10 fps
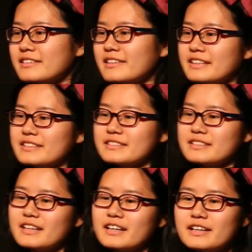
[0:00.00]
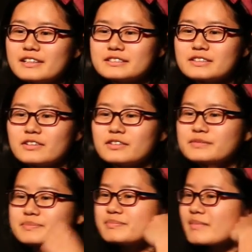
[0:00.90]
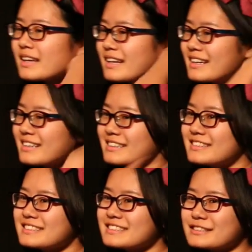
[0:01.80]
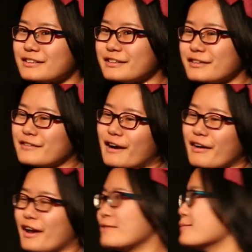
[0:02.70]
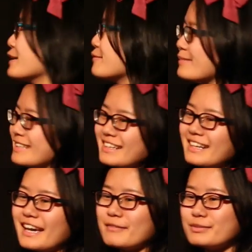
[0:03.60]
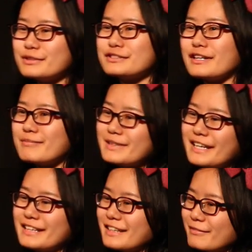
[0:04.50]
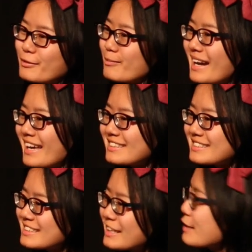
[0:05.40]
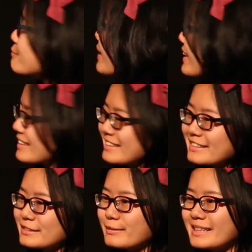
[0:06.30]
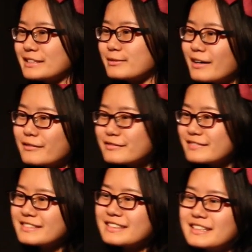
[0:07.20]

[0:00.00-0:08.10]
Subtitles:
Great. So here's the story of how Airbnb and Bootstrap began their romance back in 2012.